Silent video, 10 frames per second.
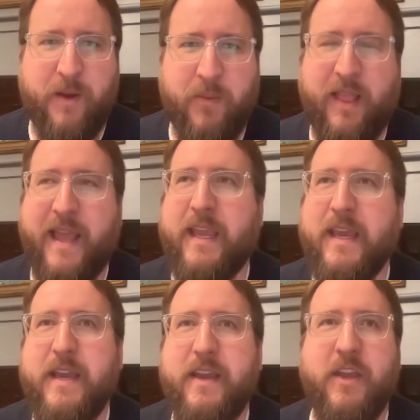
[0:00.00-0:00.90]
We like,
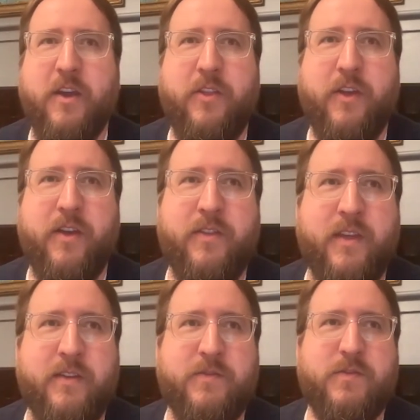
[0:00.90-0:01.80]
you know,
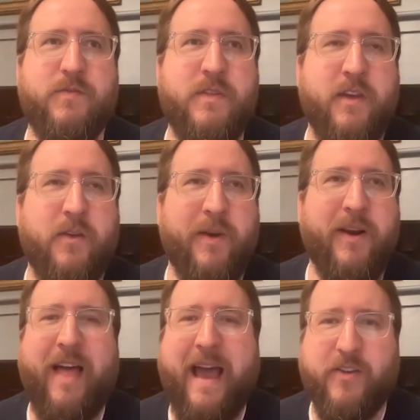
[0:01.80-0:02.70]
the Real
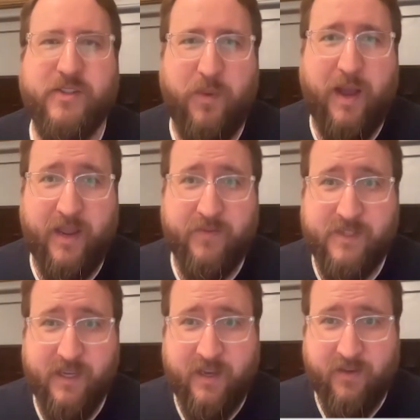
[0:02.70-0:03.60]
Housewives
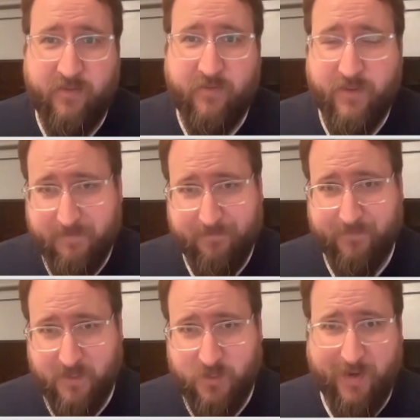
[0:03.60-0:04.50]
of
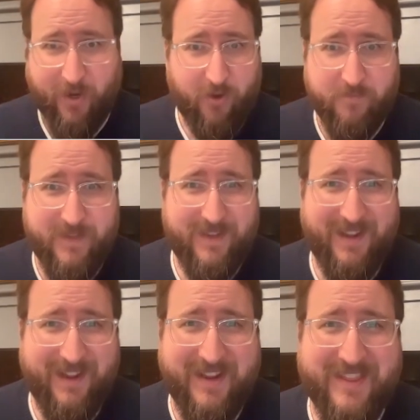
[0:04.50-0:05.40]
Twitter.
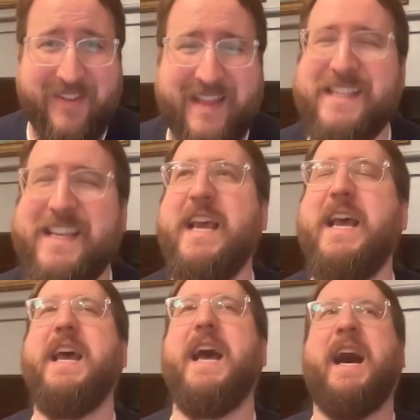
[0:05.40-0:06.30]
You know, that's
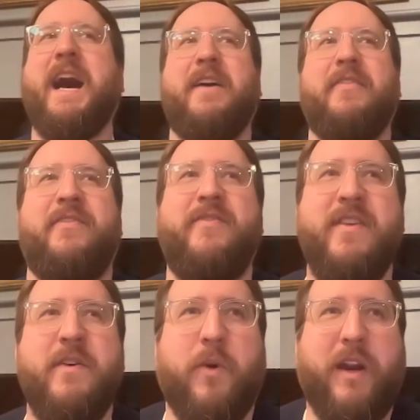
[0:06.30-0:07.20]

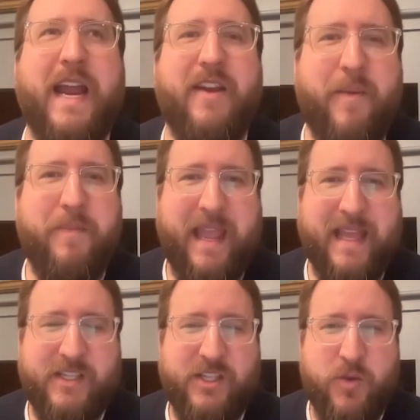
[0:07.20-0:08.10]
we're kind of up
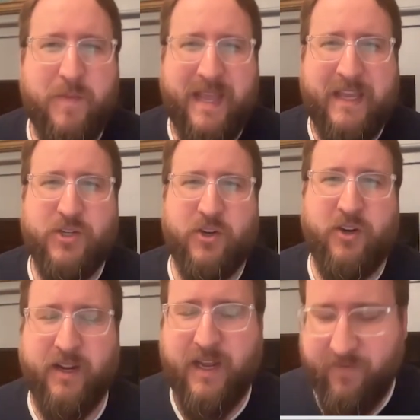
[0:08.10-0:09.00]
against human nature in a
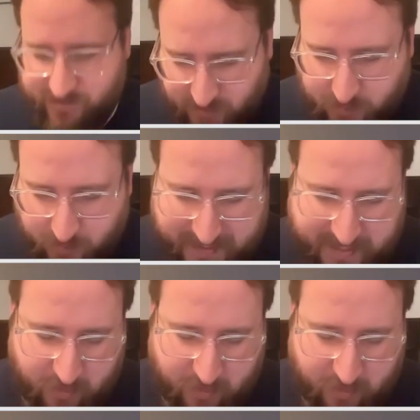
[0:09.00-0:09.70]
kind of social media